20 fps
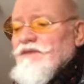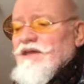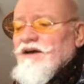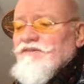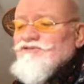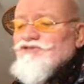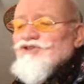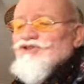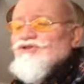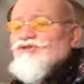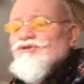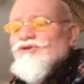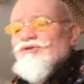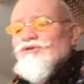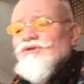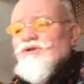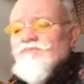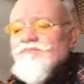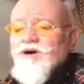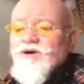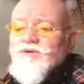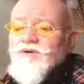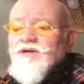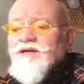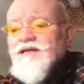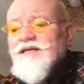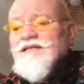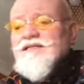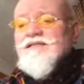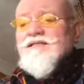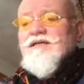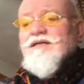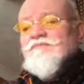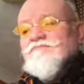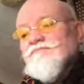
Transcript: I've just drawn the Mona Lisa.